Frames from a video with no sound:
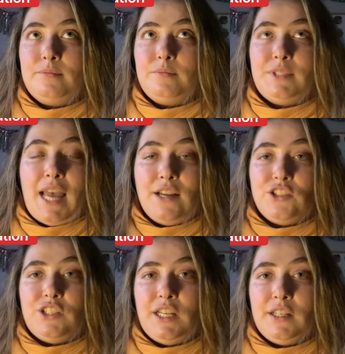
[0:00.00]

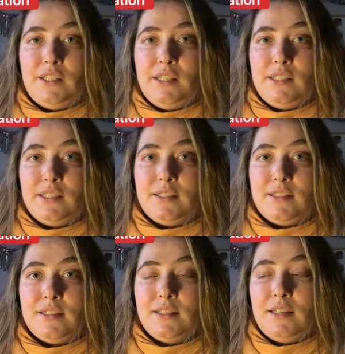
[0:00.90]

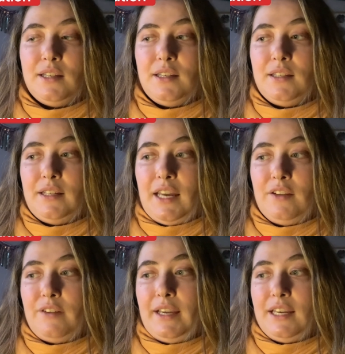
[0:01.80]
Sagittarius kind
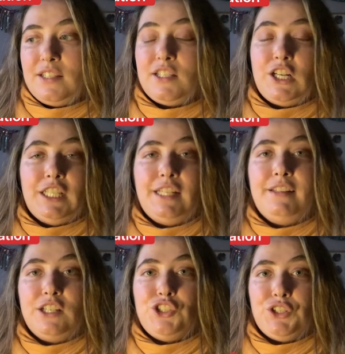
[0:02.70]
of, I guess, starting
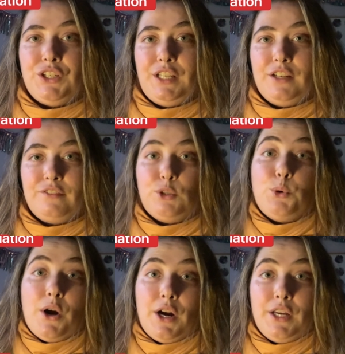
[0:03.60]
that journey of
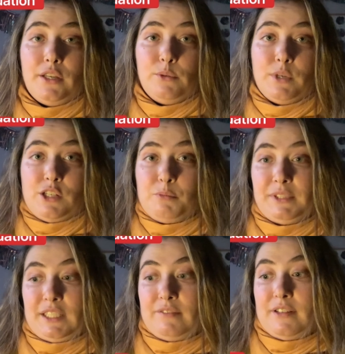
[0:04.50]
who are you, what do you
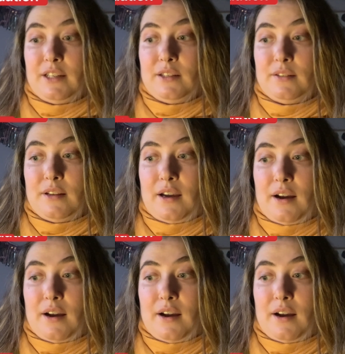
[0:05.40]
believe in,